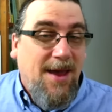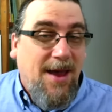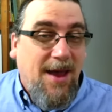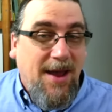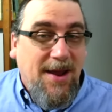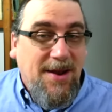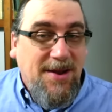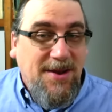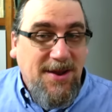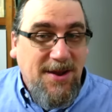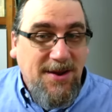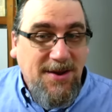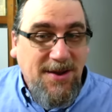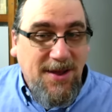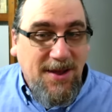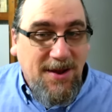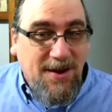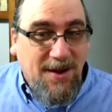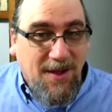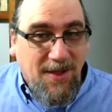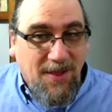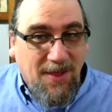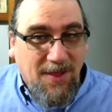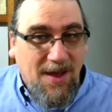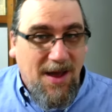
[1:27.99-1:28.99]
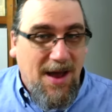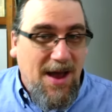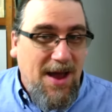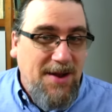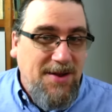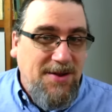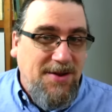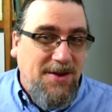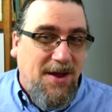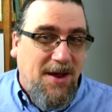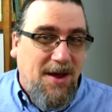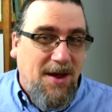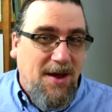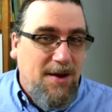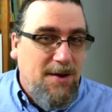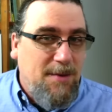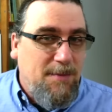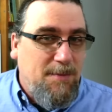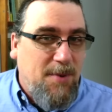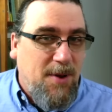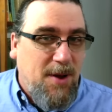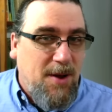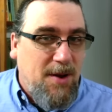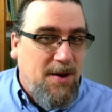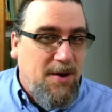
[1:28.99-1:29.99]
I did get a lot done,
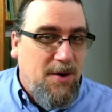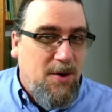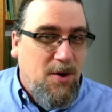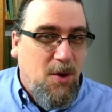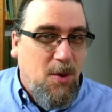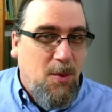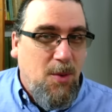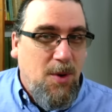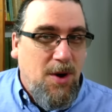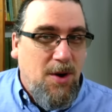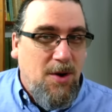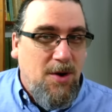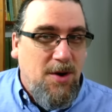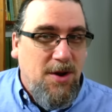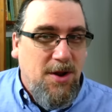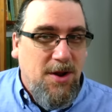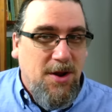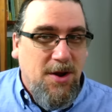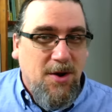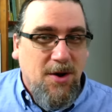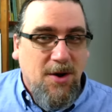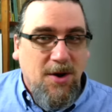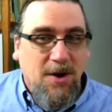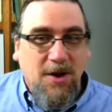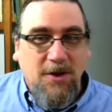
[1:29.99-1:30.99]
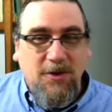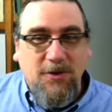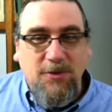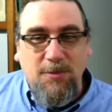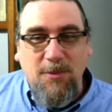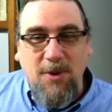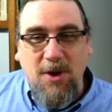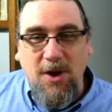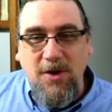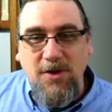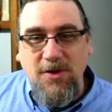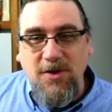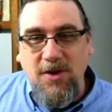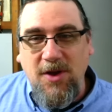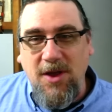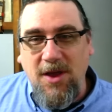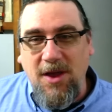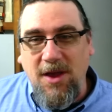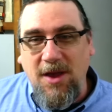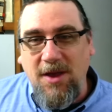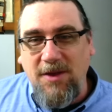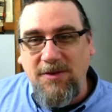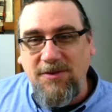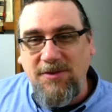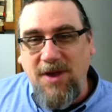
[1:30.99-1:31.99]
but nowhere near as much
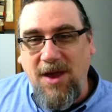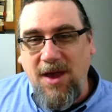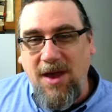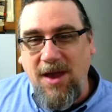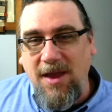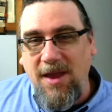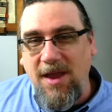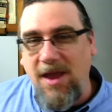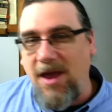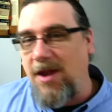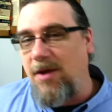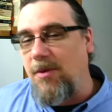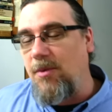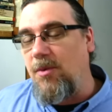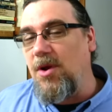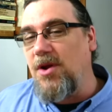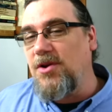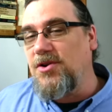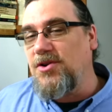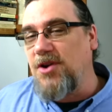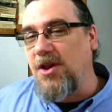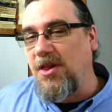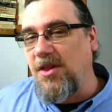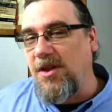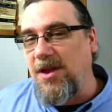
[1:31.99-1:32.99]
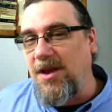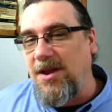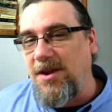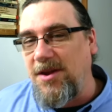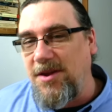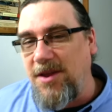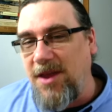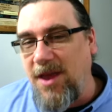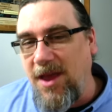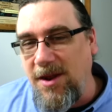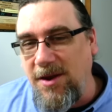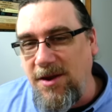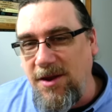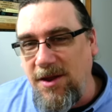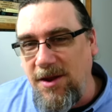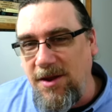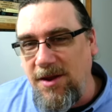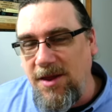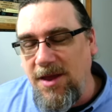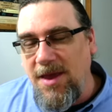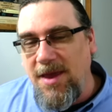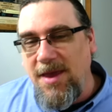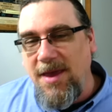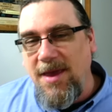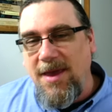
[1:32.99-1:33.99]
as I had originally
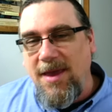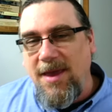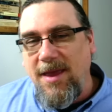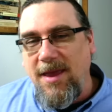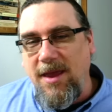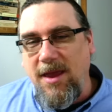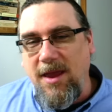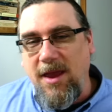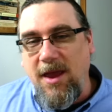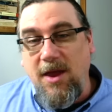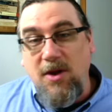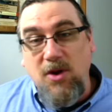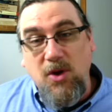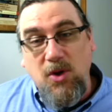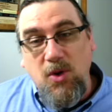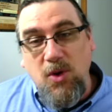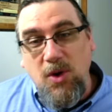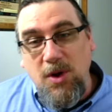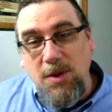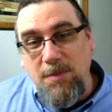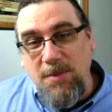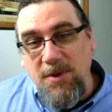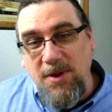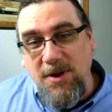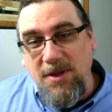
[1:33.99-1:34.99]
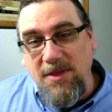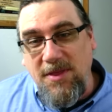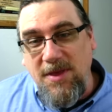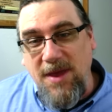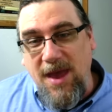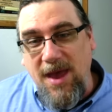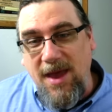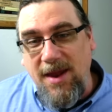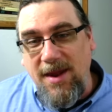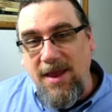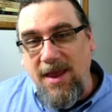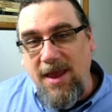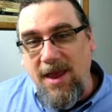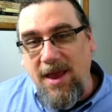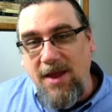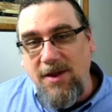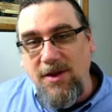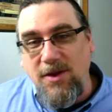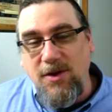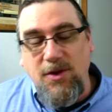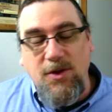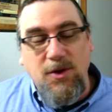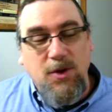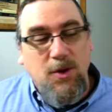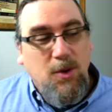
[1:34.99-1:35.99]
intended, and a good bit of that had
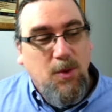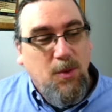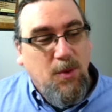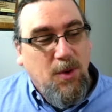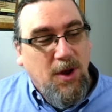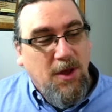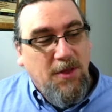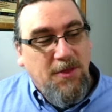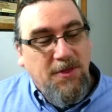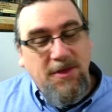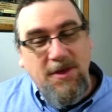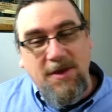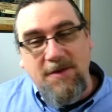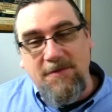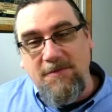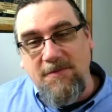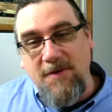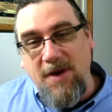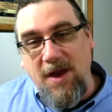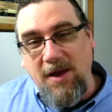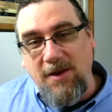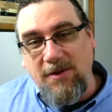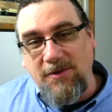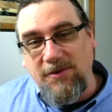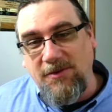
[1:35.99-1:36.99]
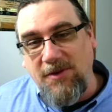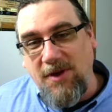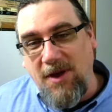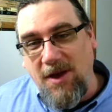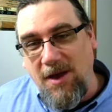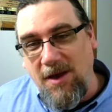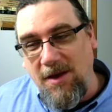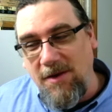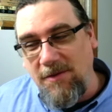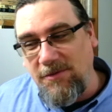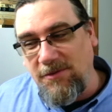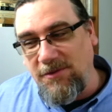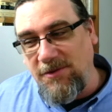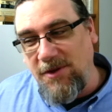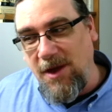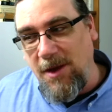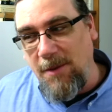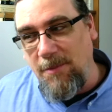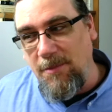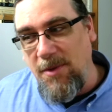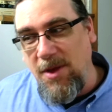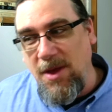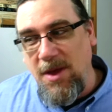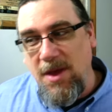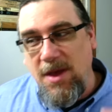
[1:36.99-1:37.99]
to do with the effects of
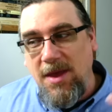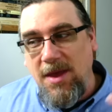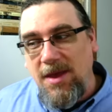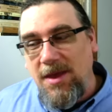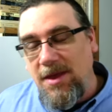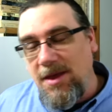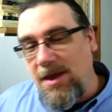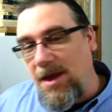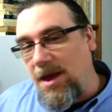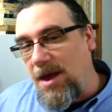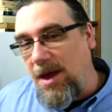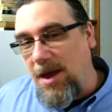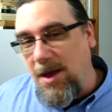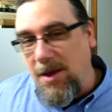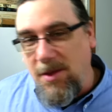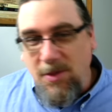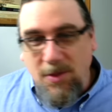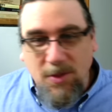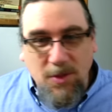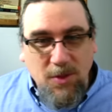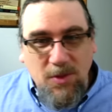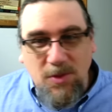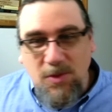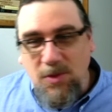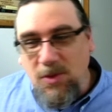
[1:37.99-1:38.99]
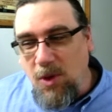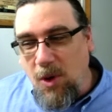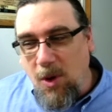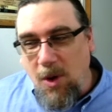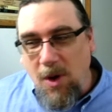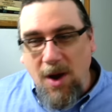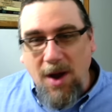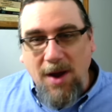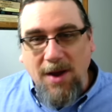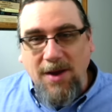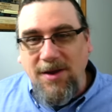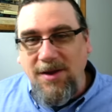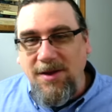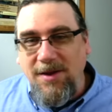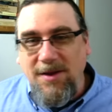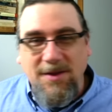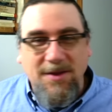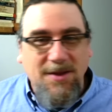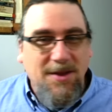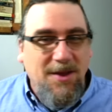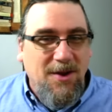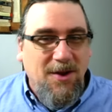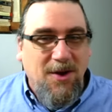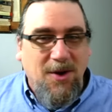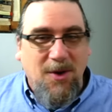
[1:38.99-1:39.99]
some uh, long,
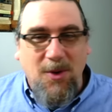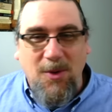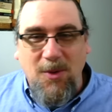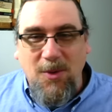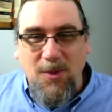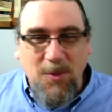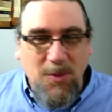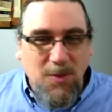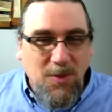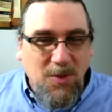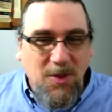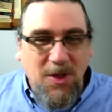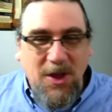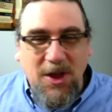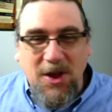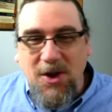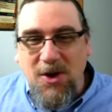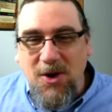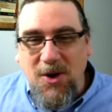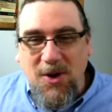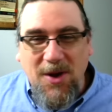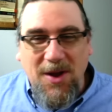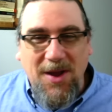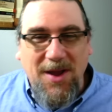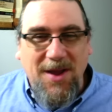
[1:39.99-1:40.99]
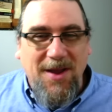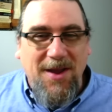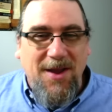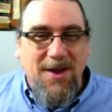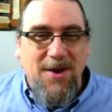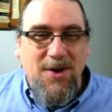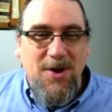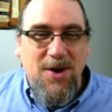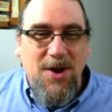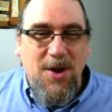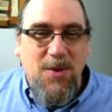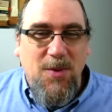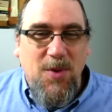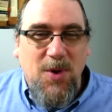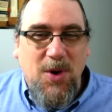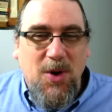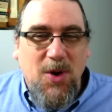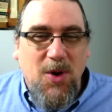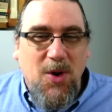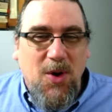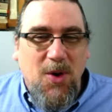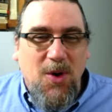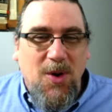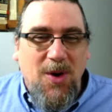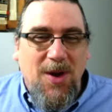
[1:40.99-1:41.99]
you know, lingering and, and
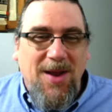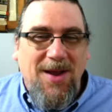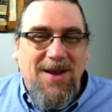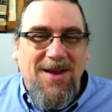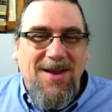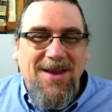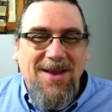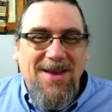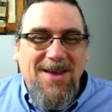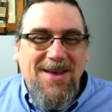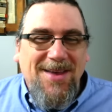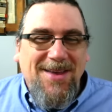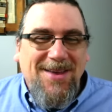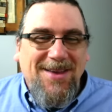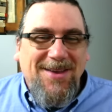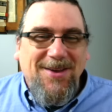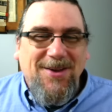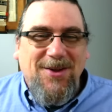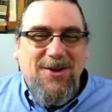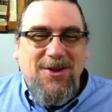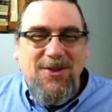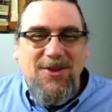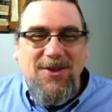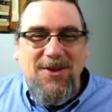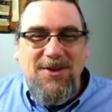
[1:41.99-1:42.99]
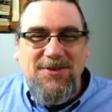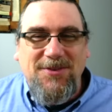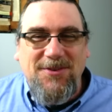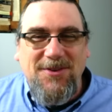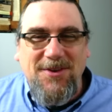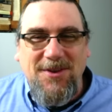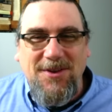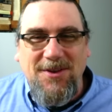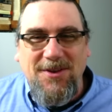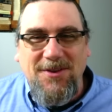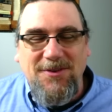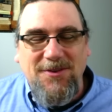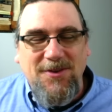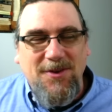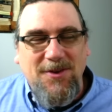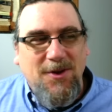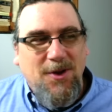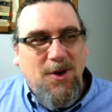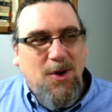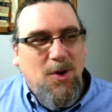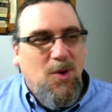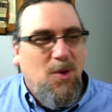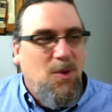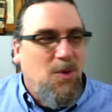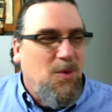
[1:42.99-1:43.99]
recurring illnesses, you
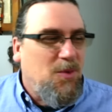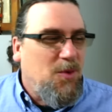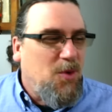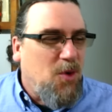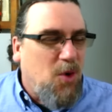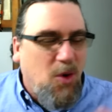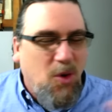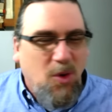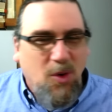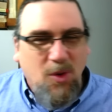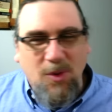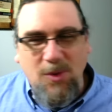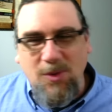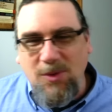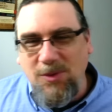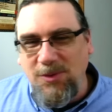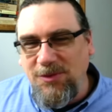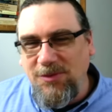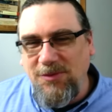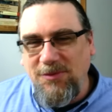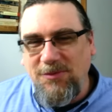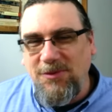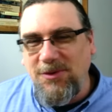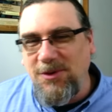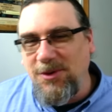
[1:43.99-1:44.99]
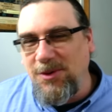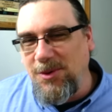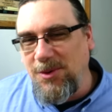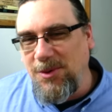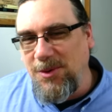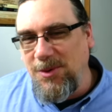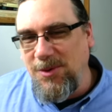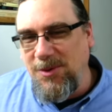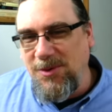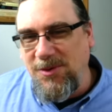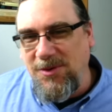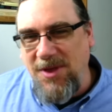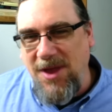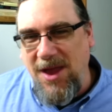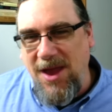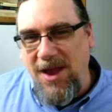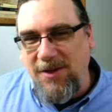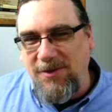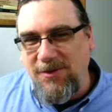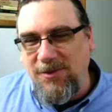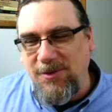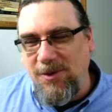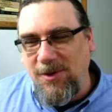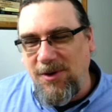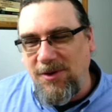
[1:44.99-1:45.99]
know, colds, flus,
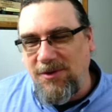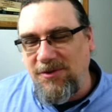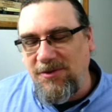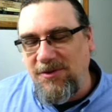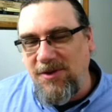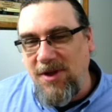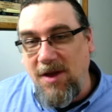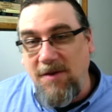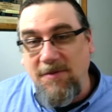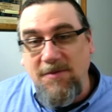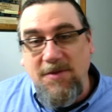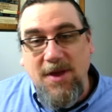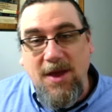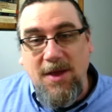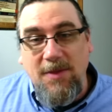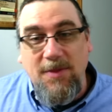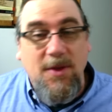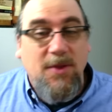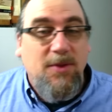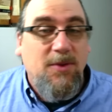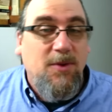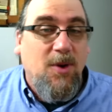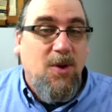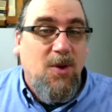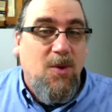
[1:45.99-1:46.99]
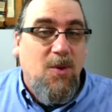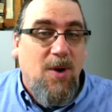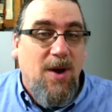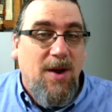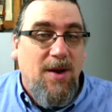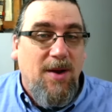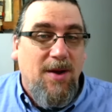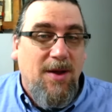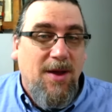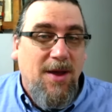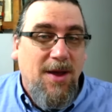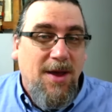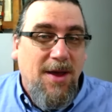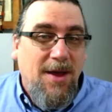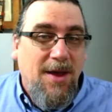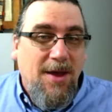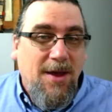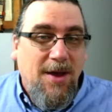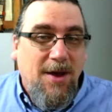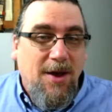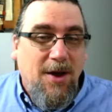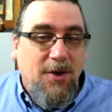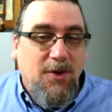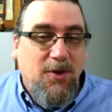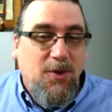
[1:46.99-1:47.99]
that sort of stuff. That, that took quite a
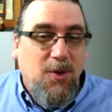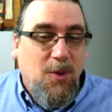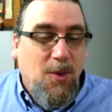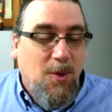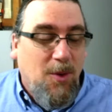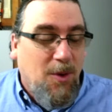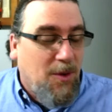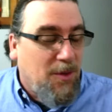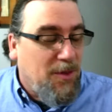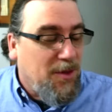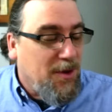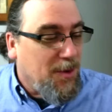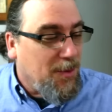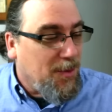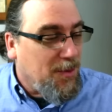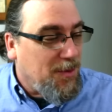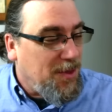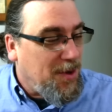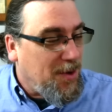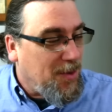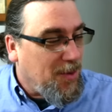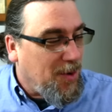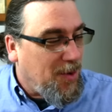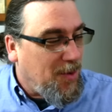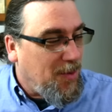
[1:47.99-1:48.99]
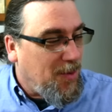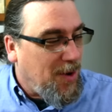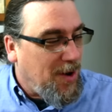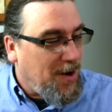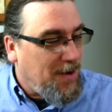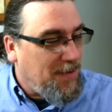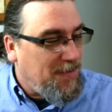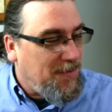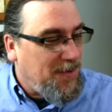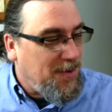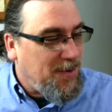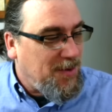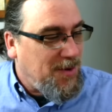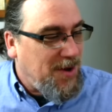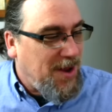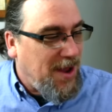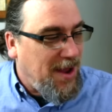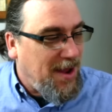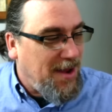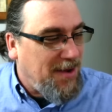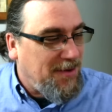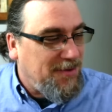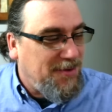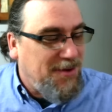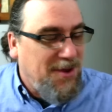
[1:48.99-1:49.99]
a toll. There were, there were quite a few
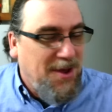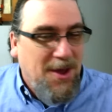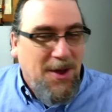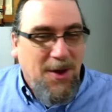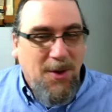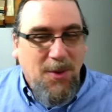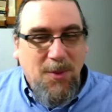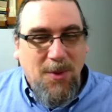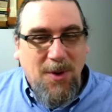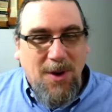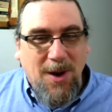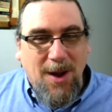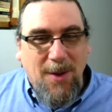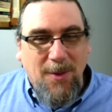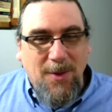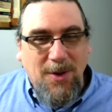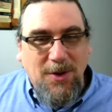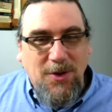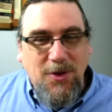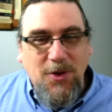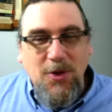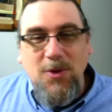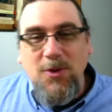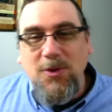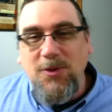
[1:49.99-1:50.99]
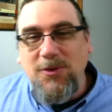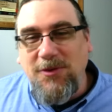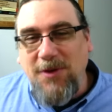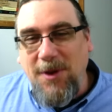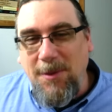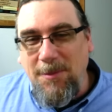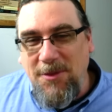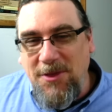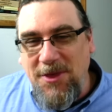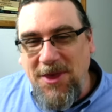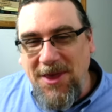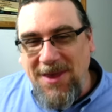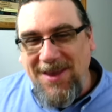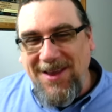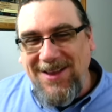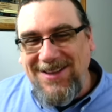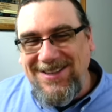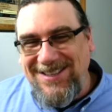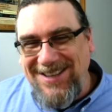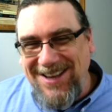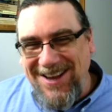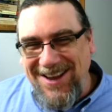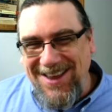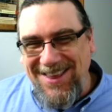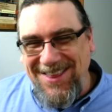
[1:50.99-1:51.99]
days where I would do some
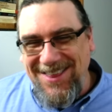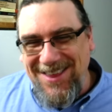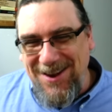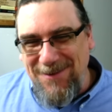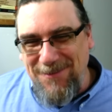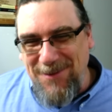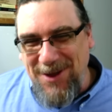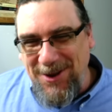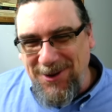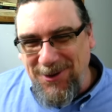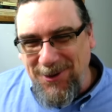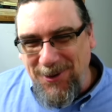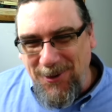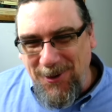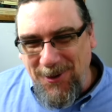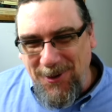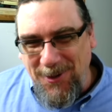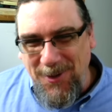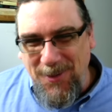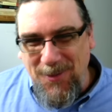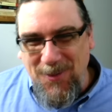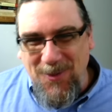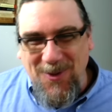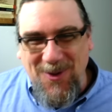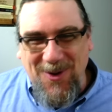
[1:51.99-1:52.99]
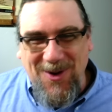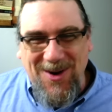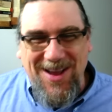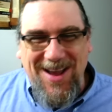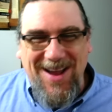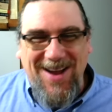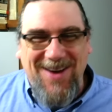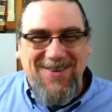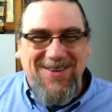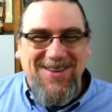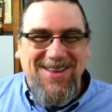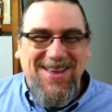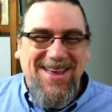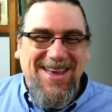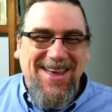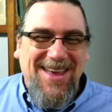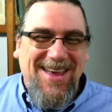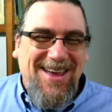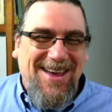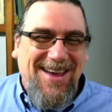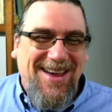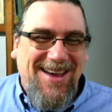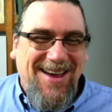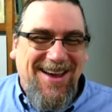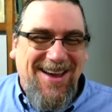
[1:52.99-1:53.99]
things and then be totally worn out
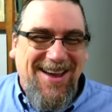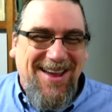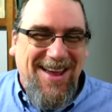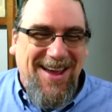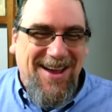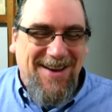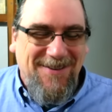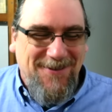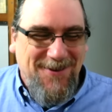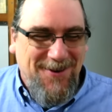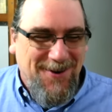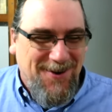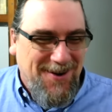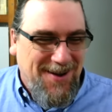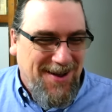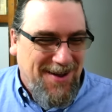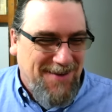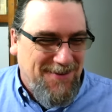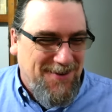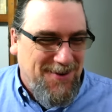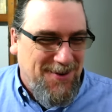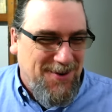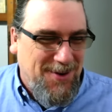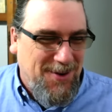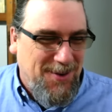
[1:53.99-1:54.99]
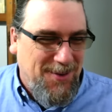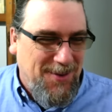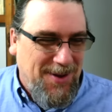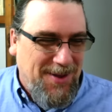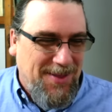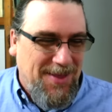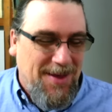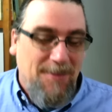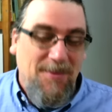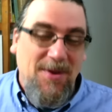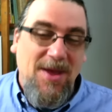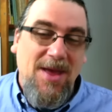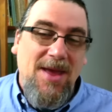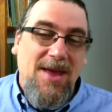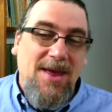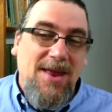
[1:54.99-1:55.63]
uh, after, after doing them.